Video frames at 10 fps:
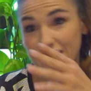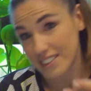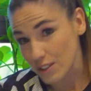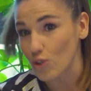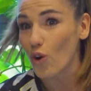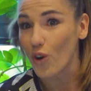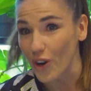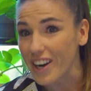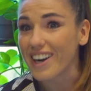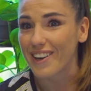score,
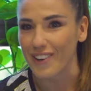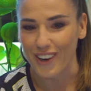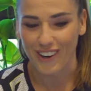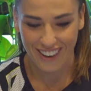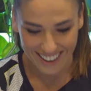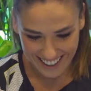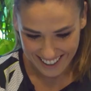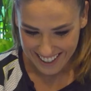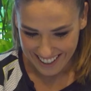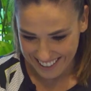you know,
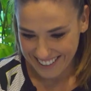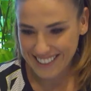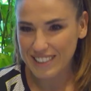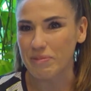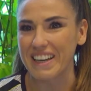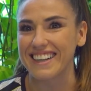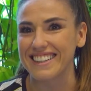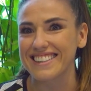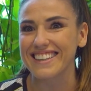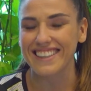this
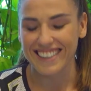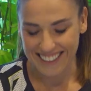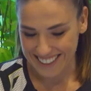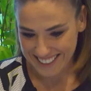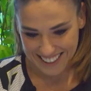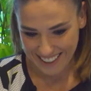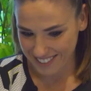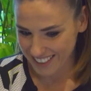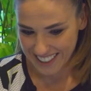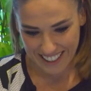penalty, it's like
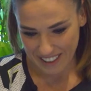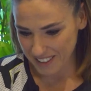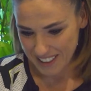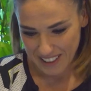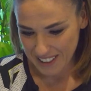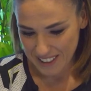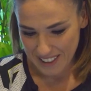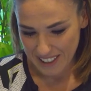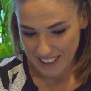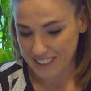really,
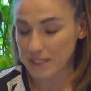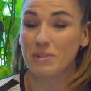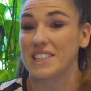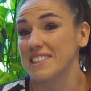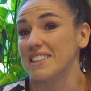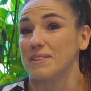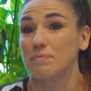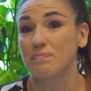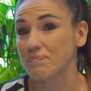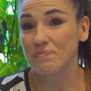it's amazing.
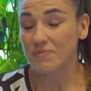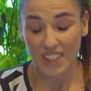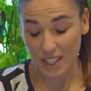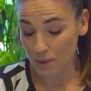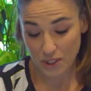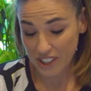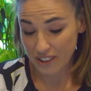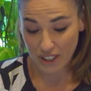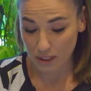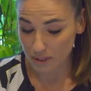It was
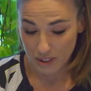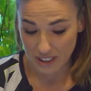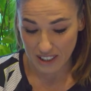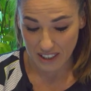incredible.